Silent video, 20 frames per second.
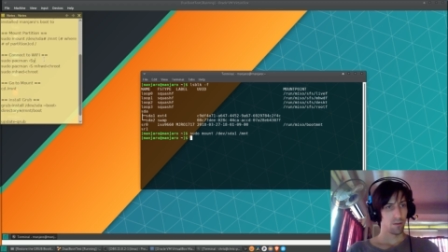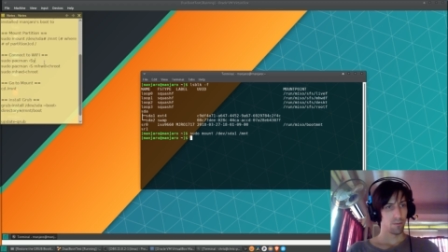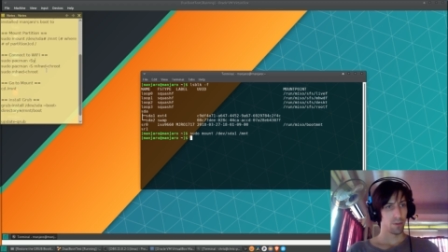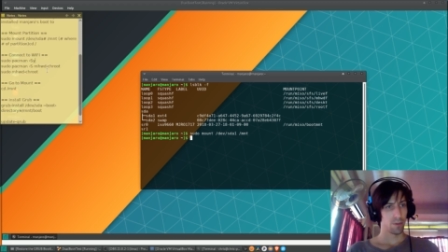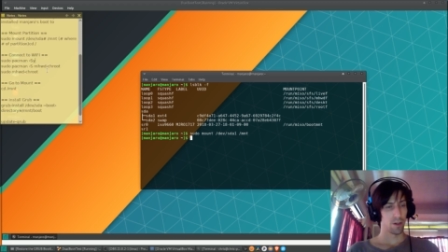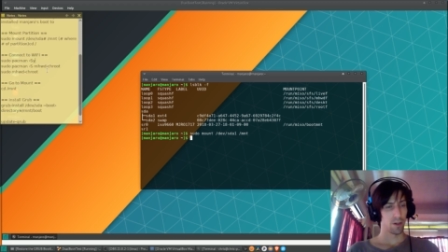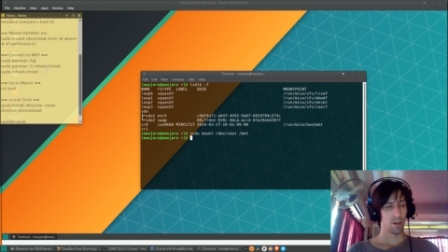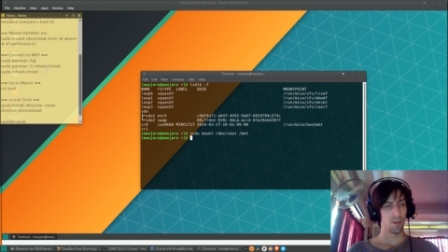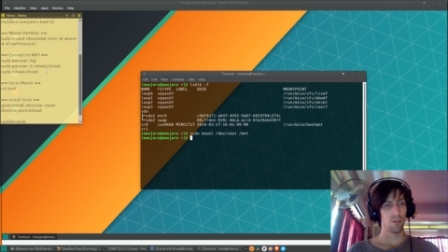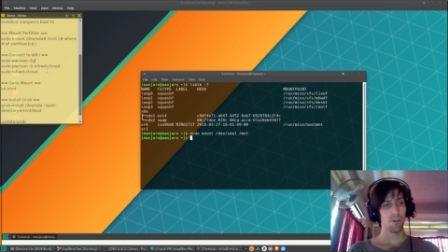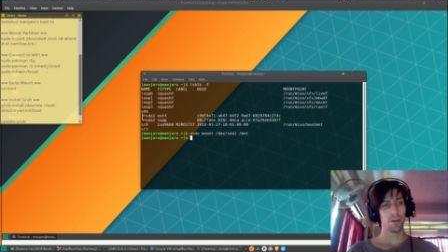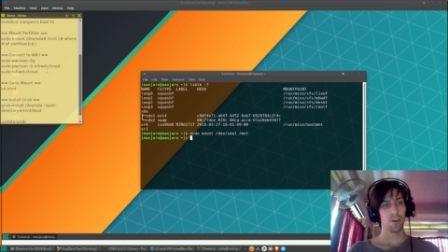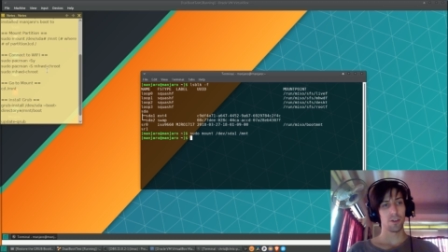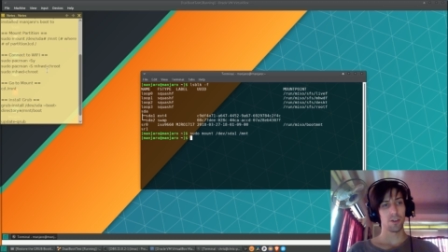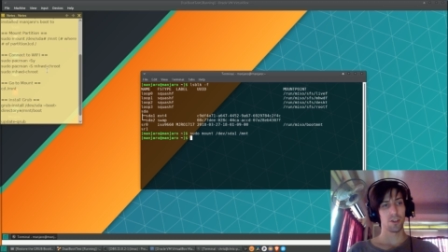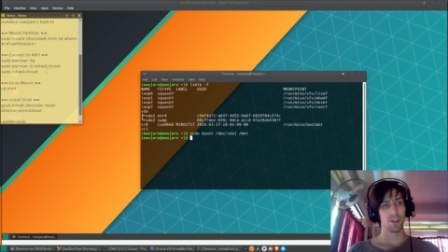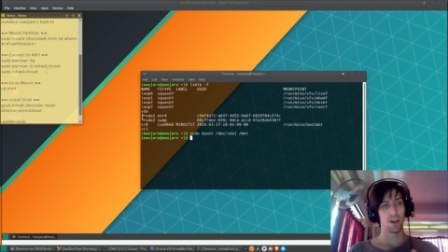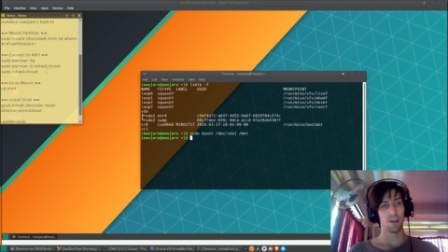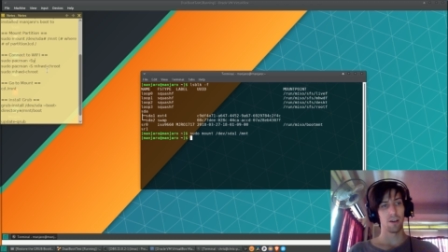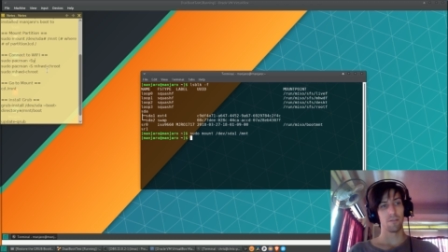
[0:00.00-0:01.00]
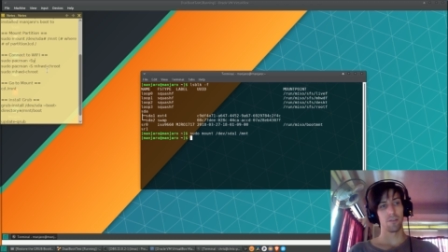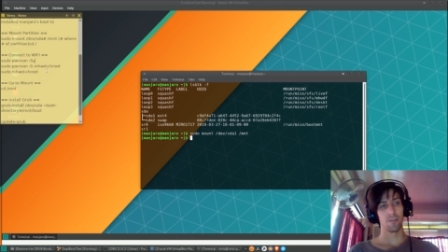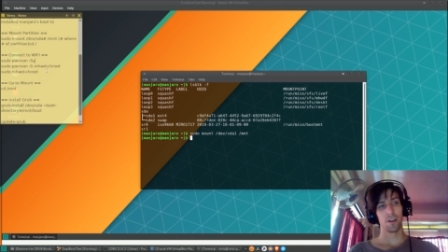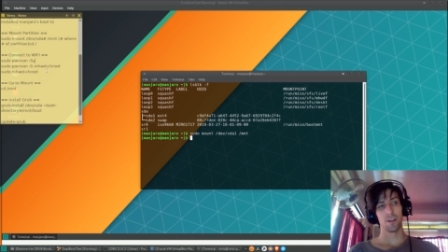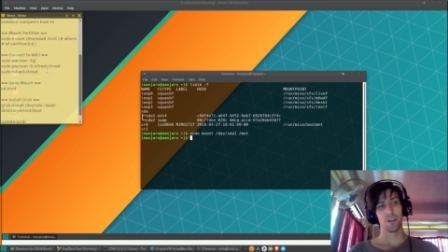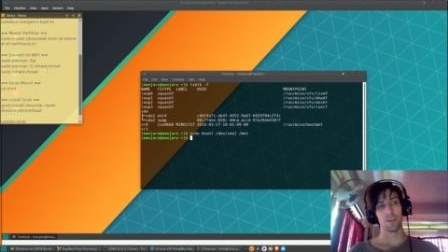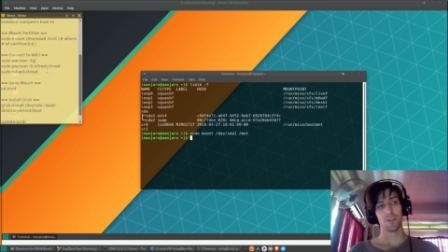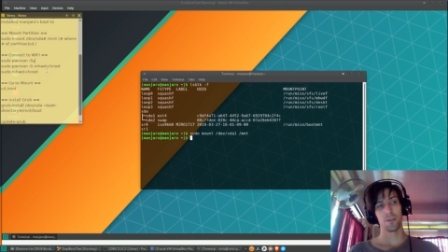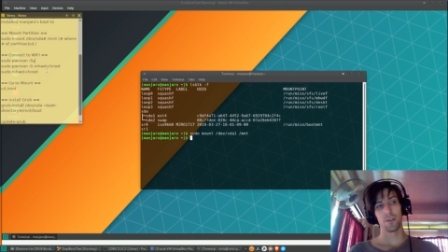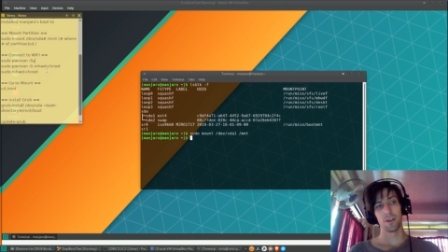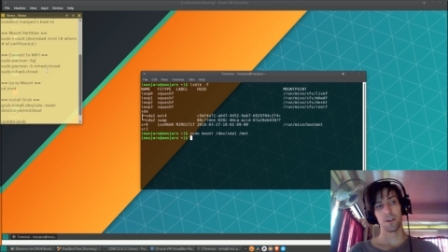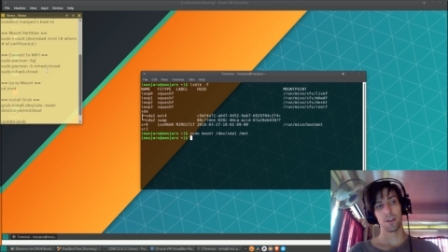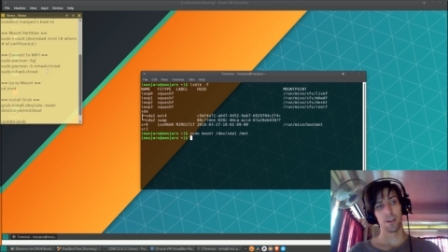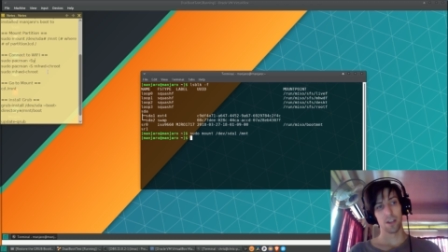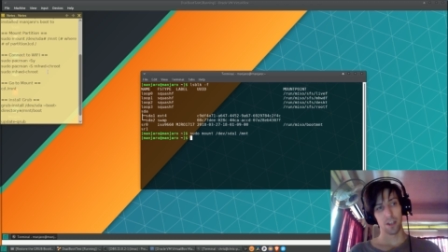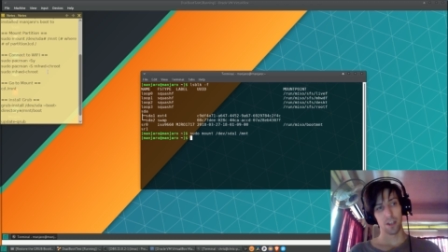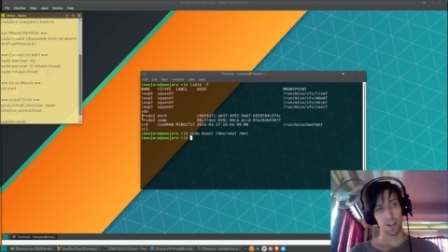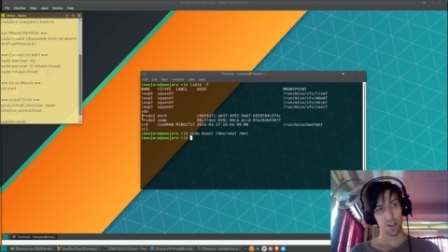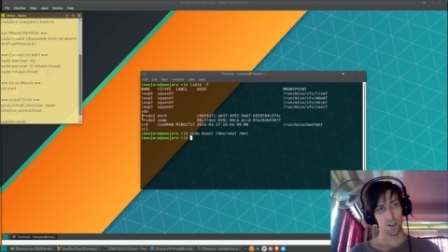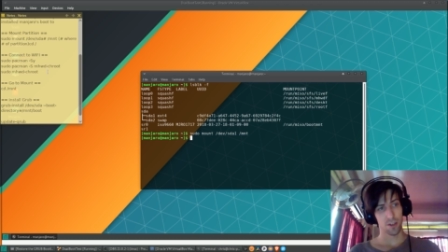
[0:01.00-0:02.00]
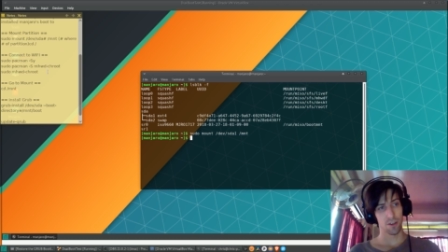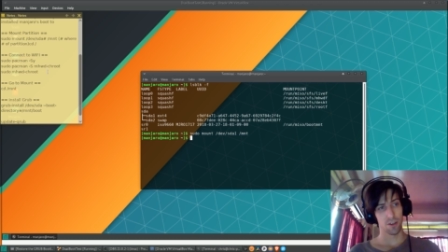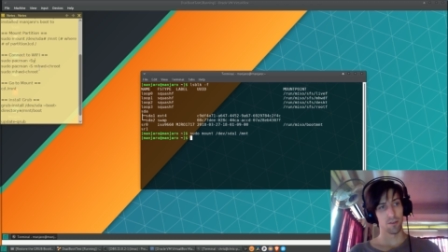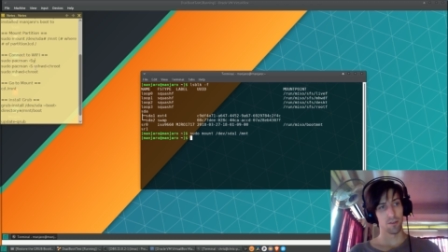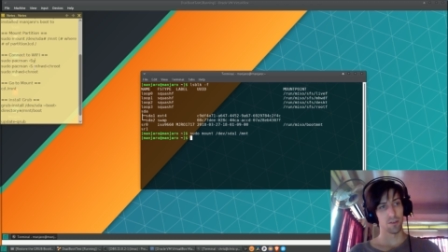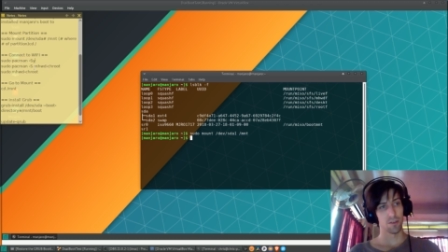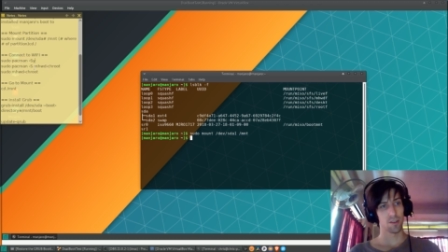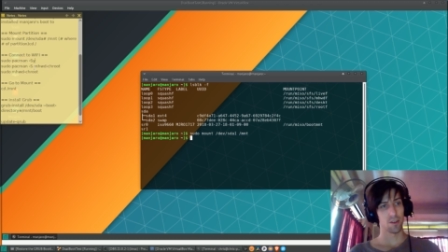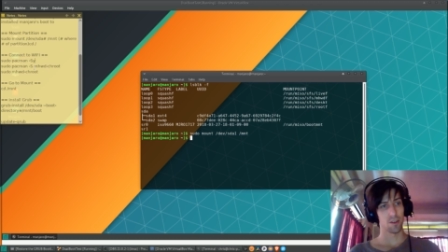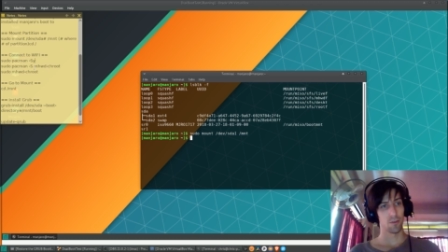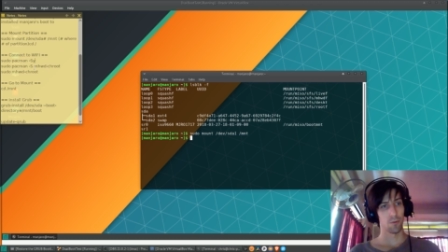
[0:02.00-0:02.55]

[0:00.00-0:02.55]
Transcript: But in order to not run into any issues,